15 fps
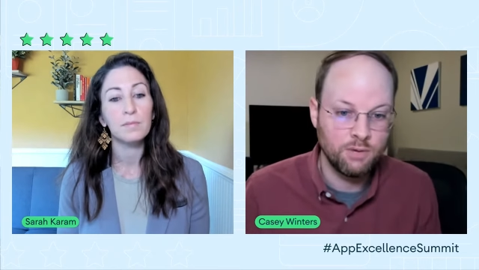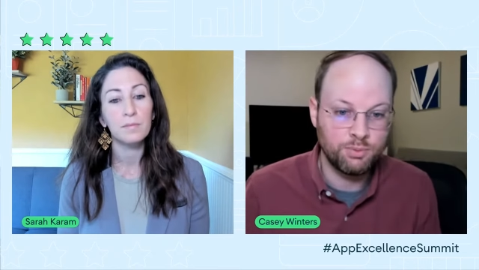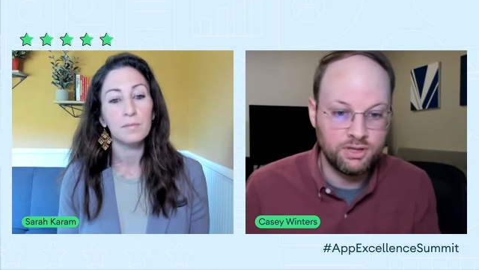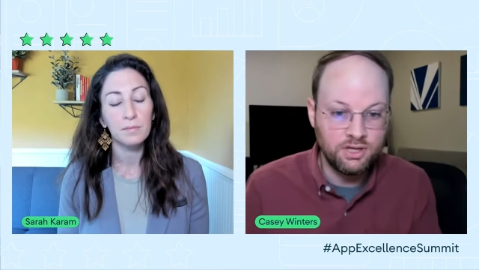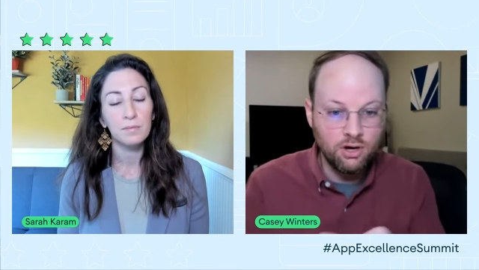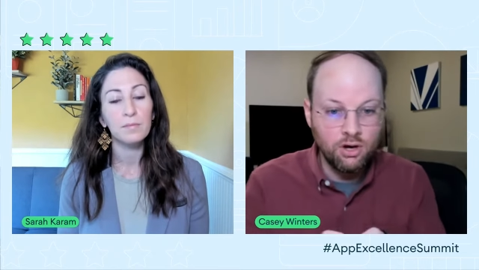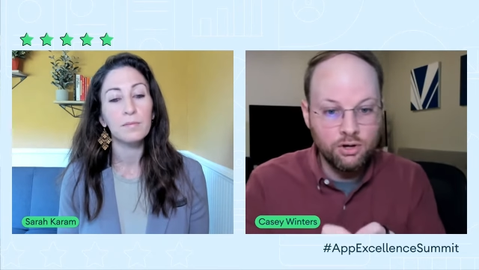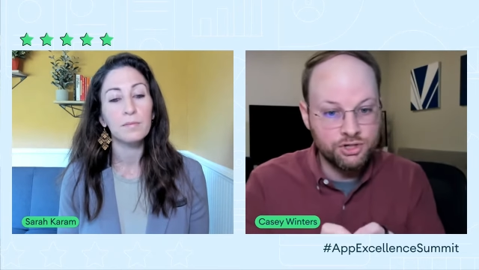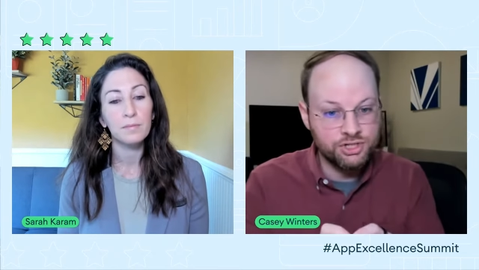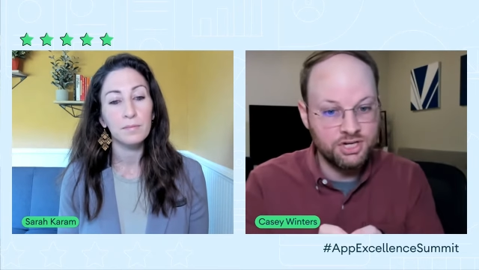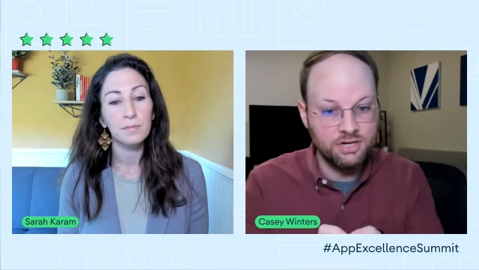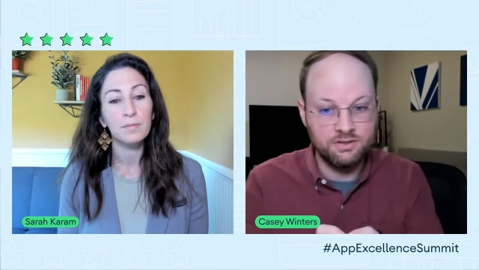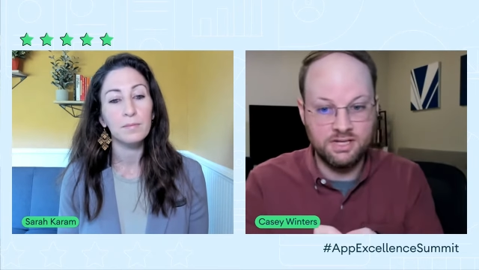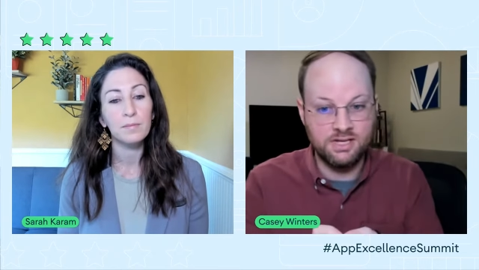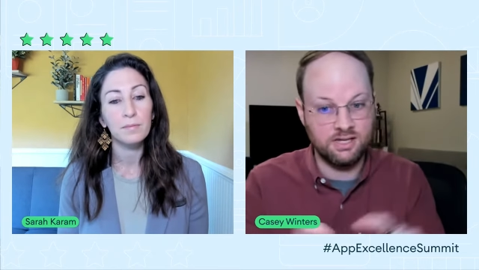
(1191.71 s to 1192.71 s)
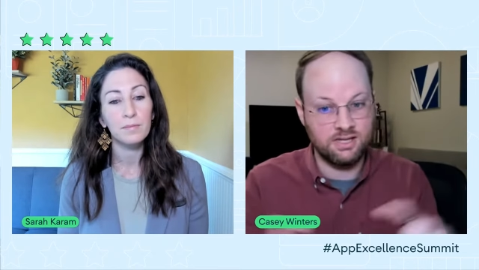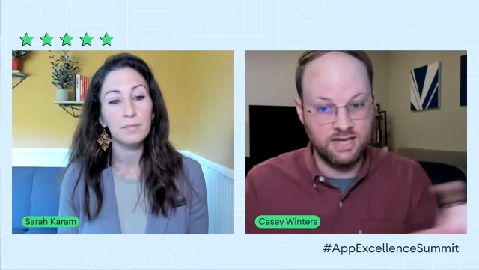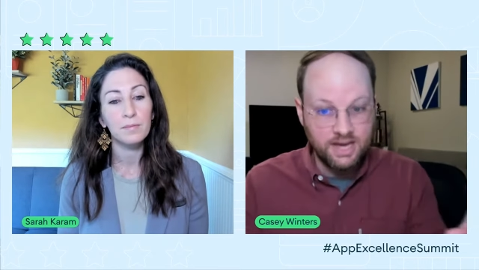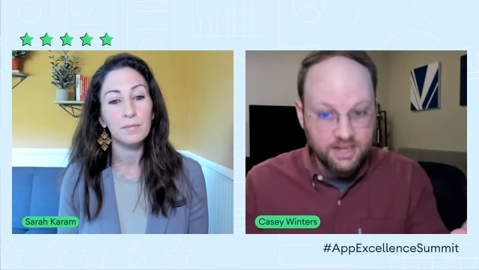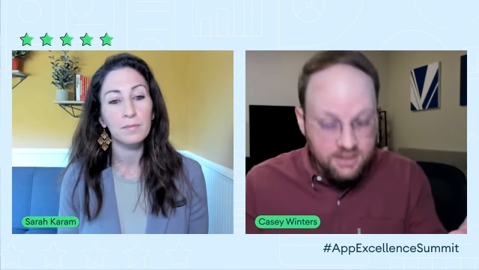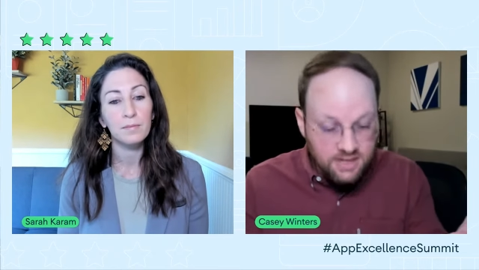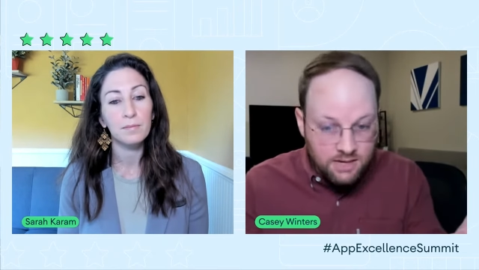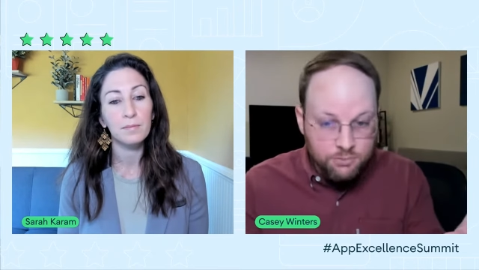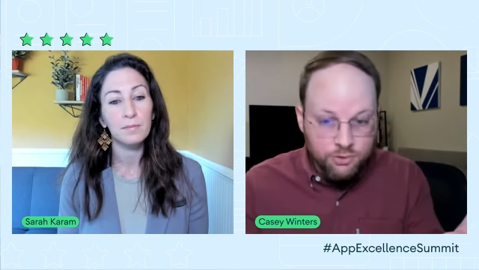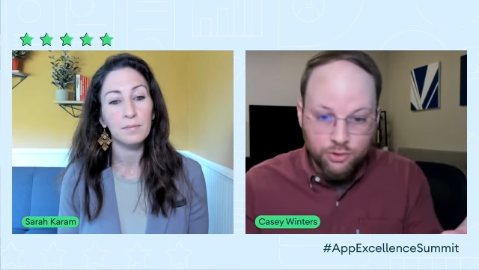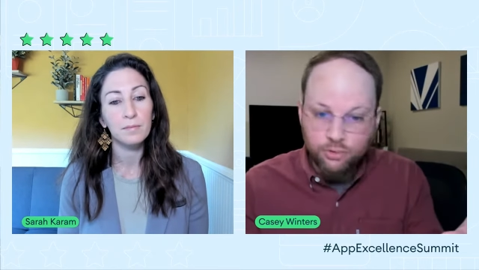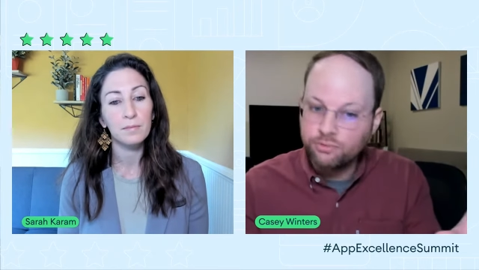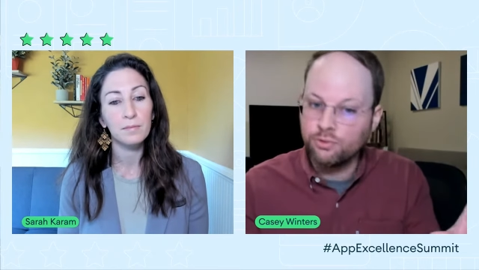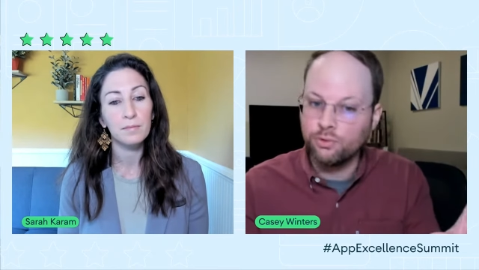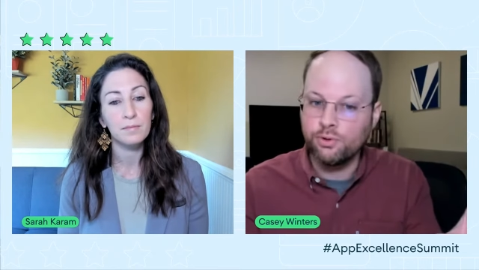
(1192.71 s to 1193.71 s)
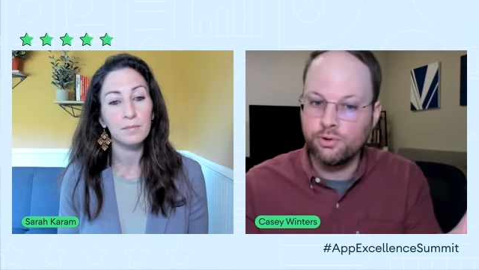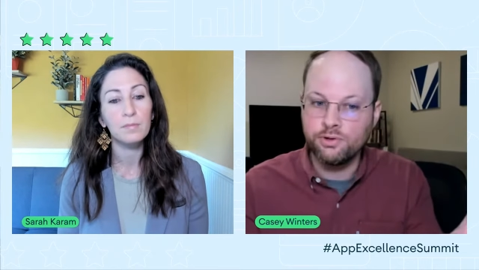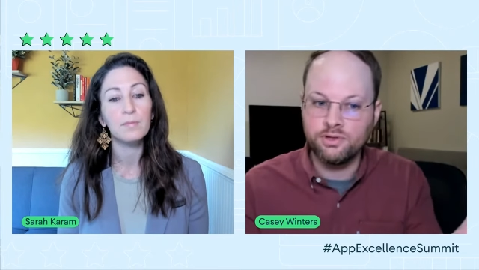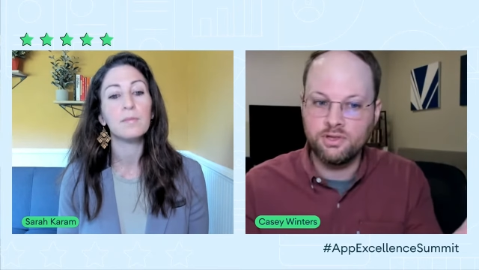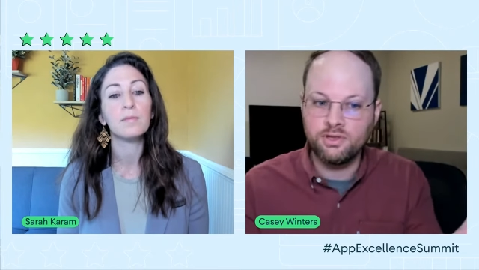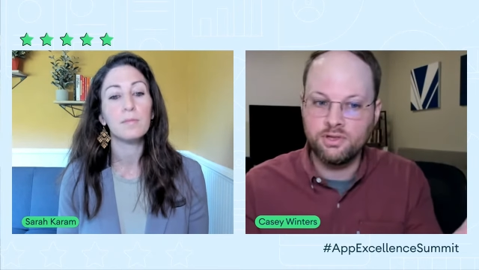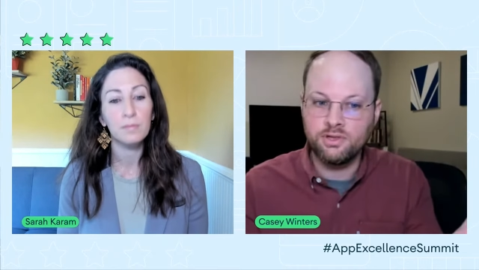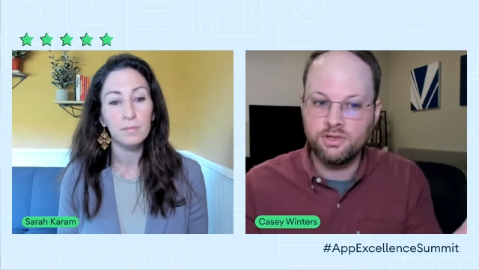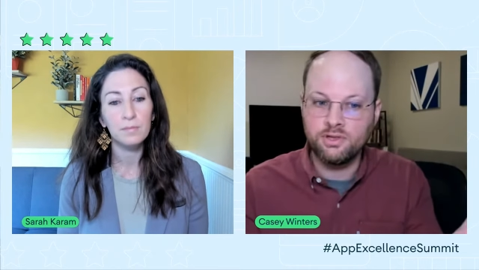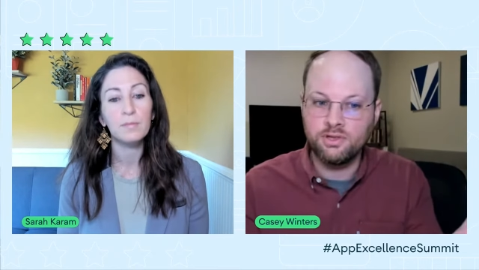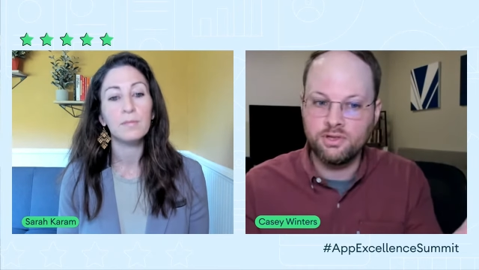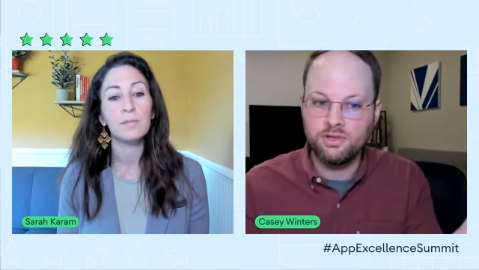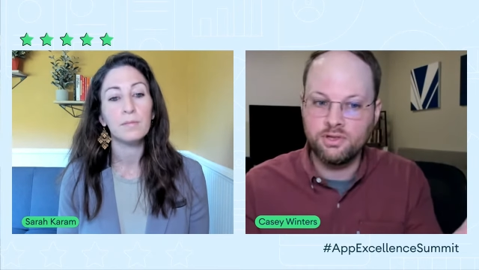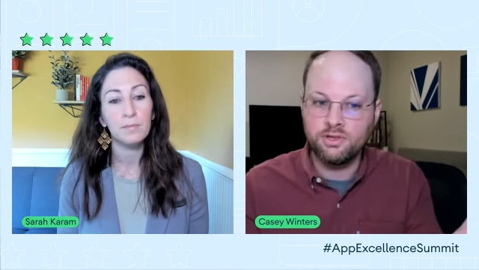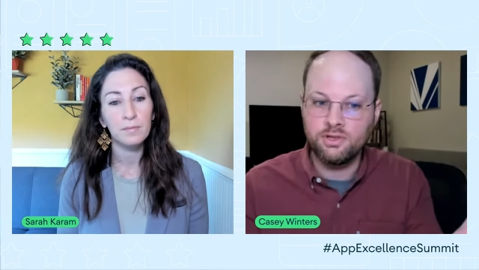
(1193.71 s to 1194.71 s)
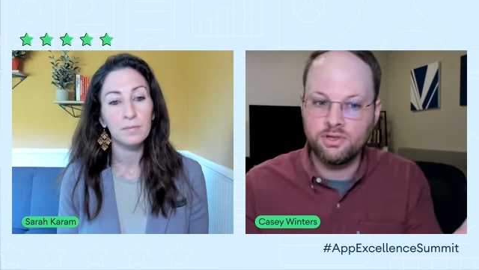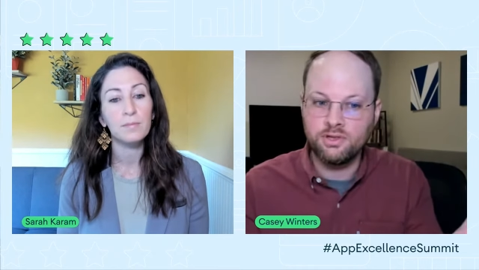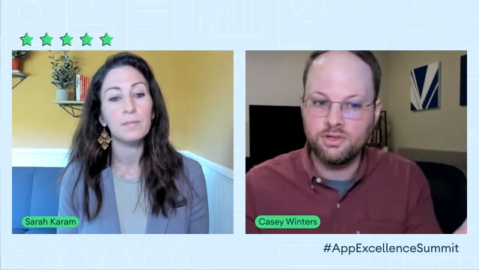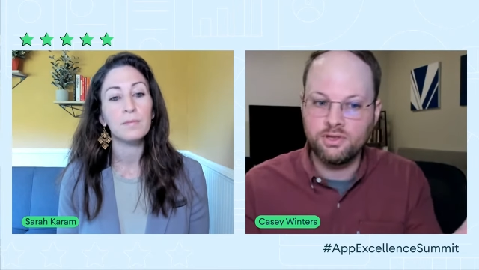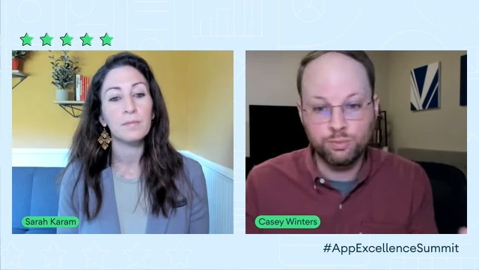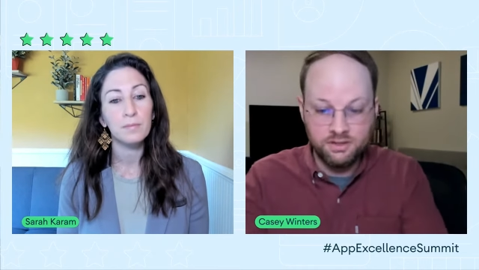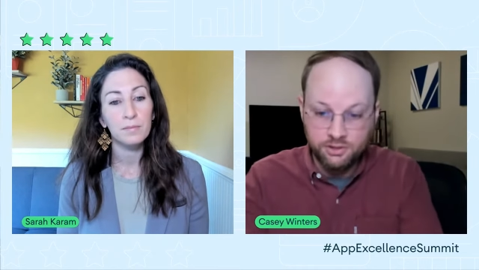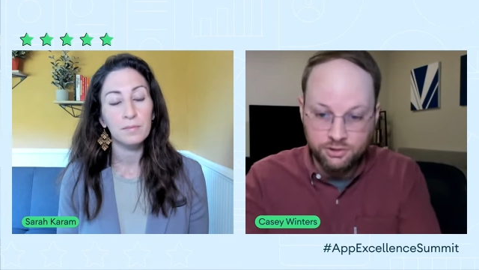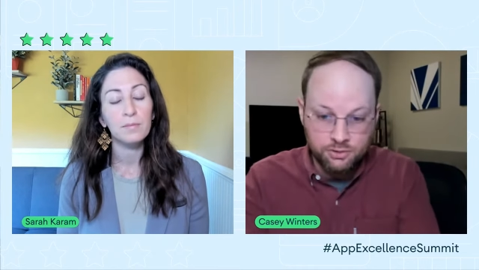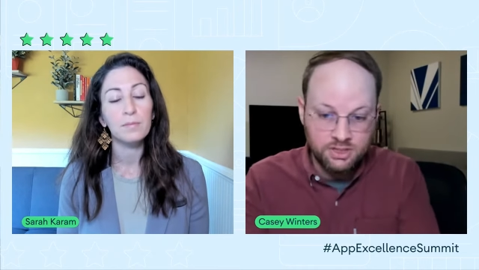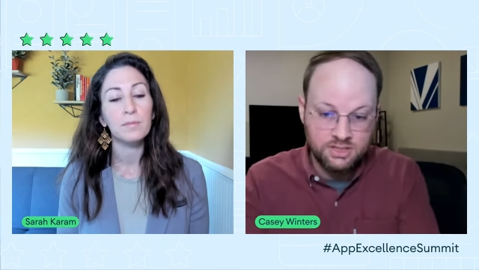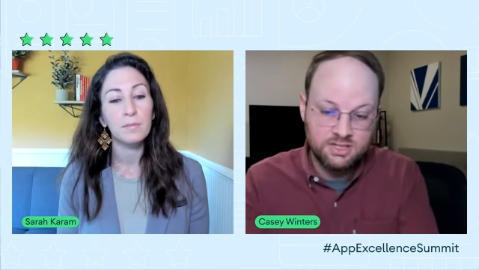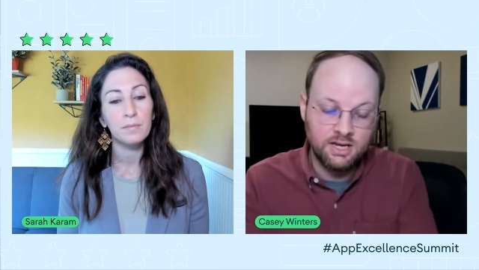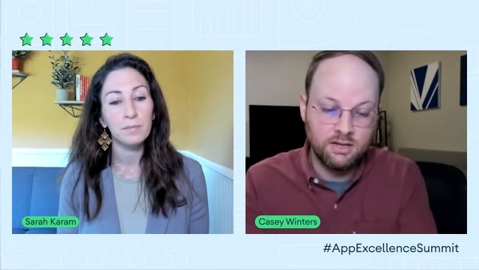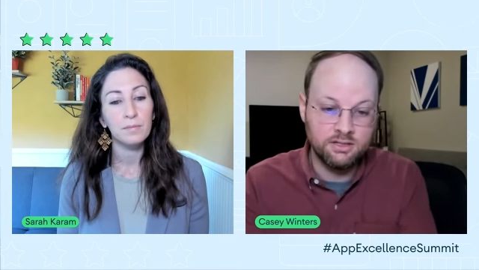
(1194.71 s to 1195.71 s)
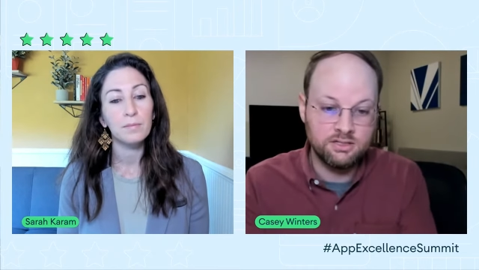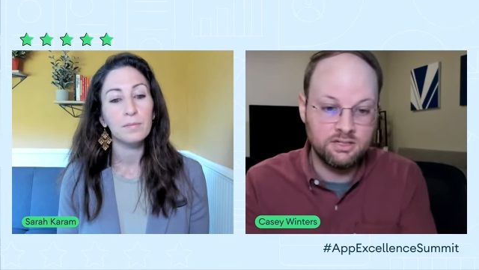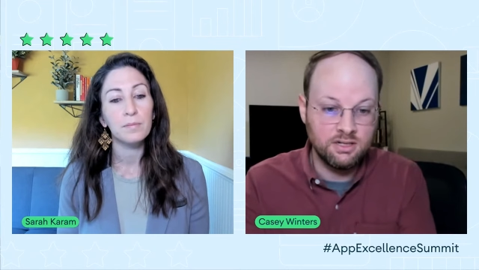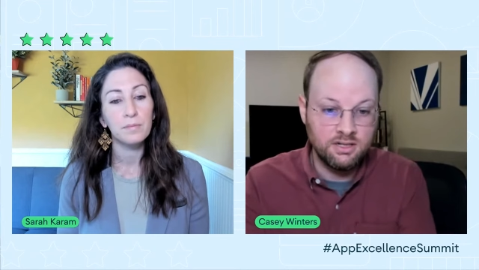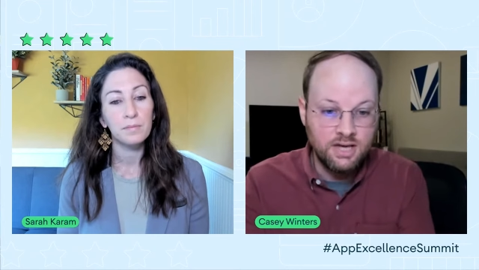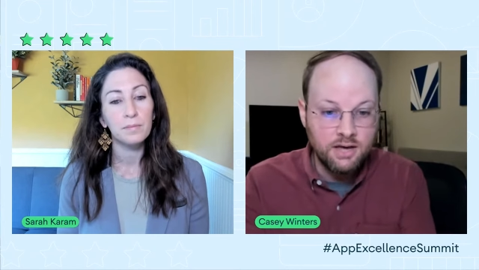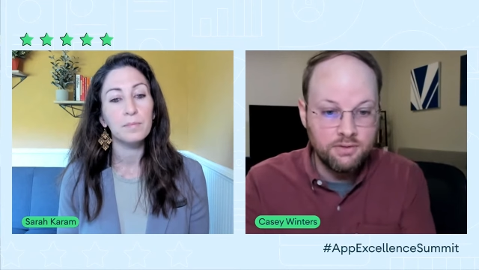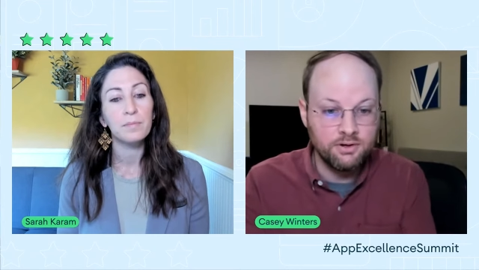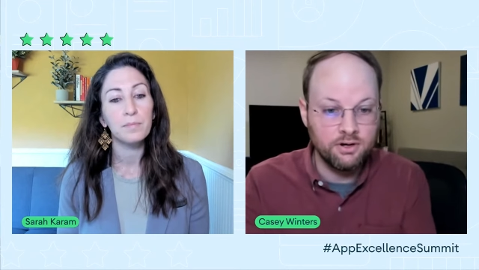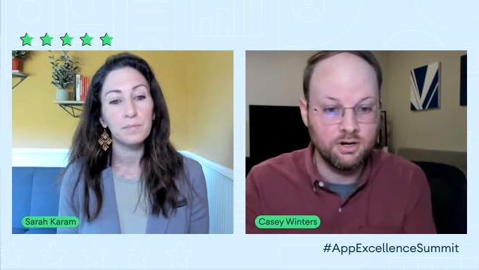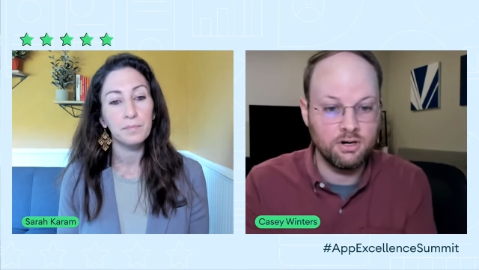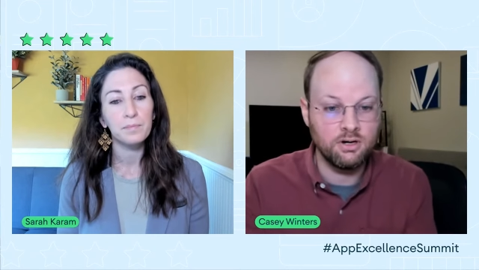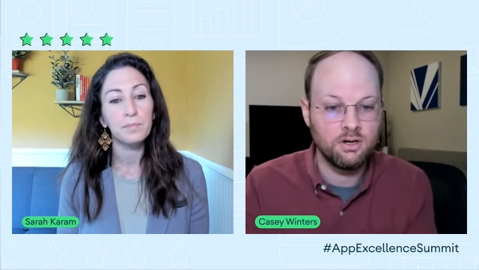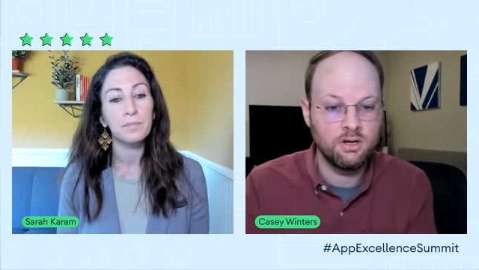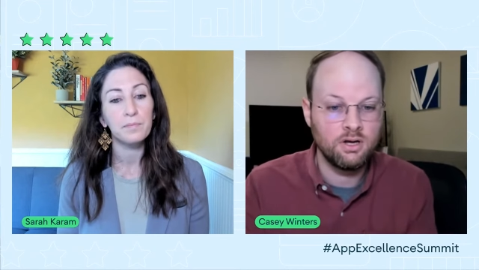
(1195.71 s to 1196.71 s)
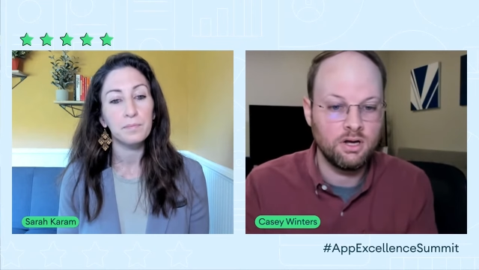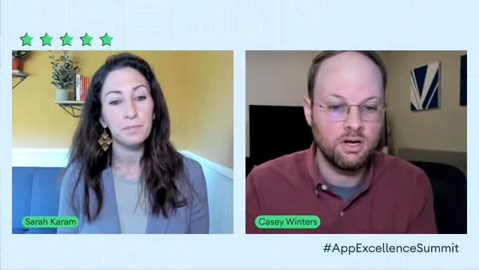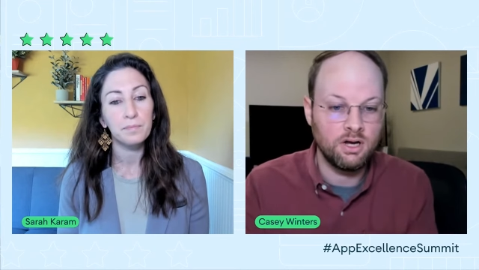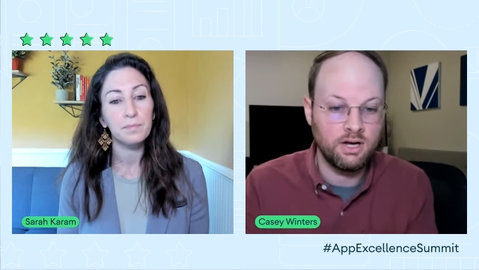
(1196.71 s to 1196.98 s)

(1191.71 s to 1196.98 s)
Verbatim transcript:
Speaker 1: But they all share the exact same growth goals, and they're just bringing their unique talents together